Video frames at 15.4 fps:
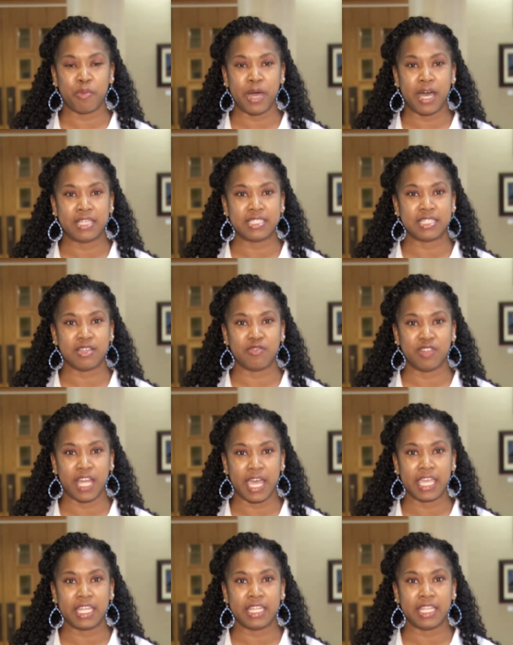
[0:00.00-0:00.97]
positive
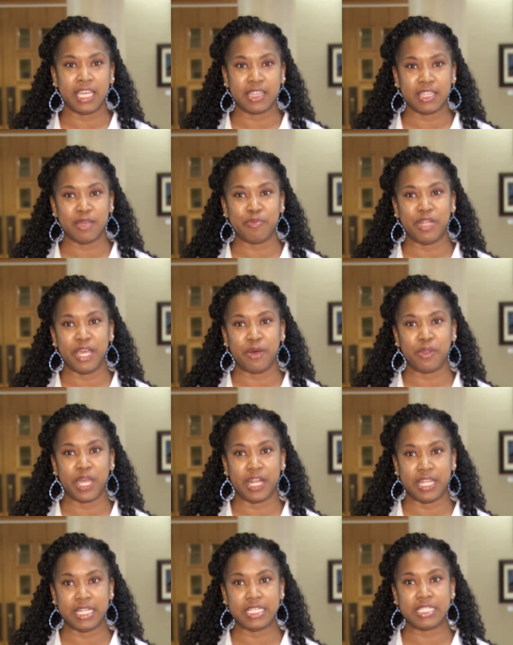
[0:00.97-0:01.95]
light and let them know
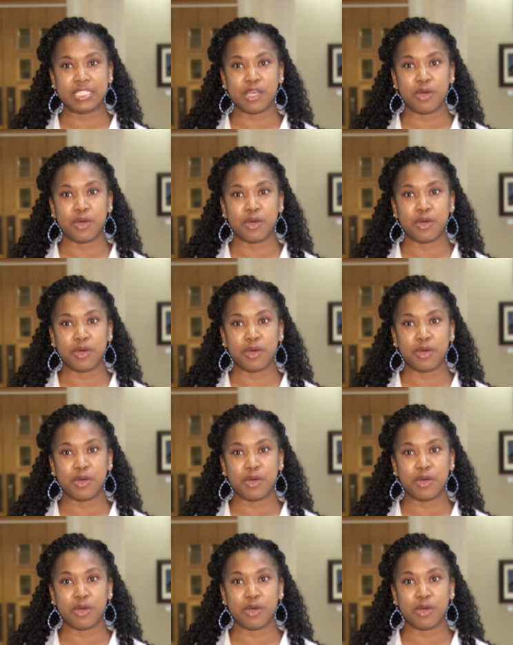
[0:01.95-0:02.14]
that it is